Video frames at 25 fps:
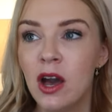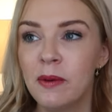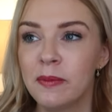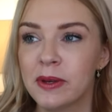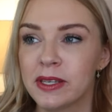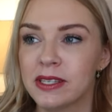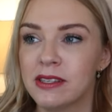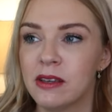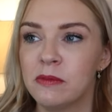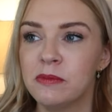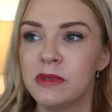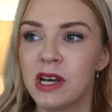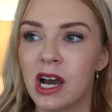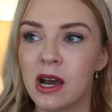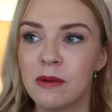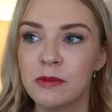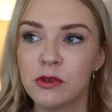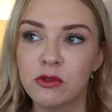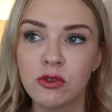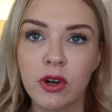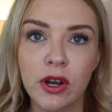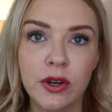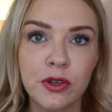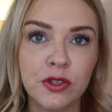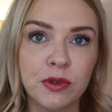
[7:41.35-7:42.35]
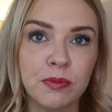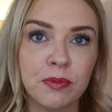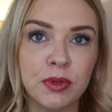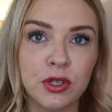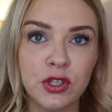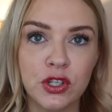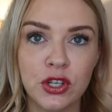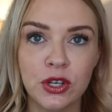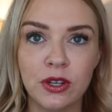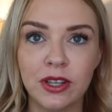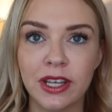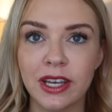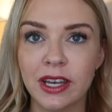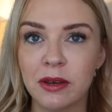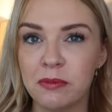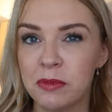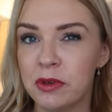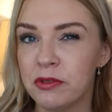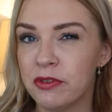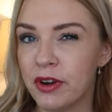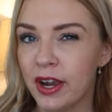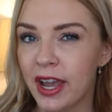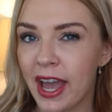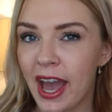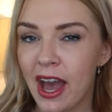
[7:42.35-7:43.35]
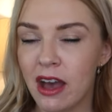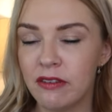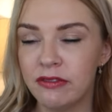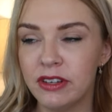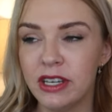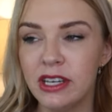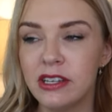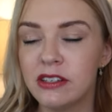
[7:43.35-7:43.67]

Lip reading: but sometimes rose and patchouli can be very heavy.